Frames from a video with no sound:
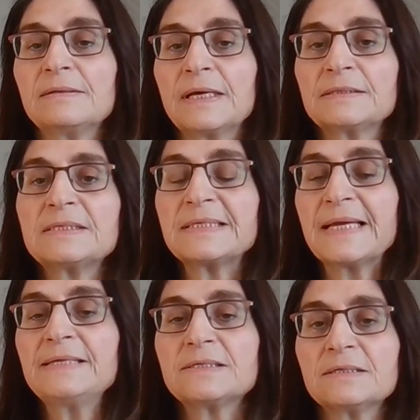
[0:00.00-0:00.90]
that
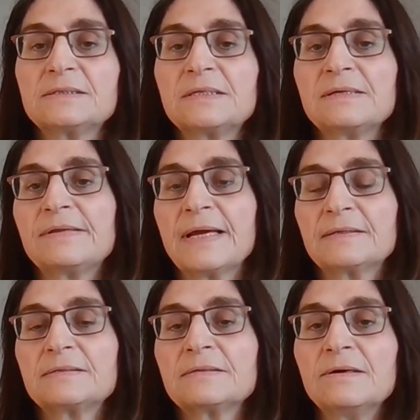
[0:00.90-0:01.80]
stated
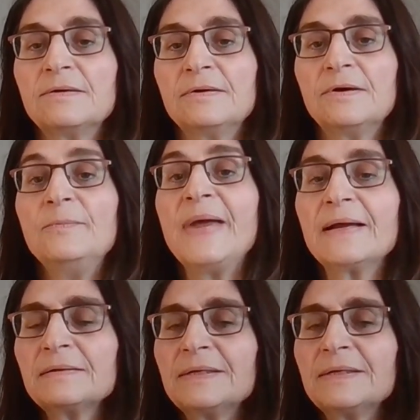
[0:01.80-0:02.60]
that a male,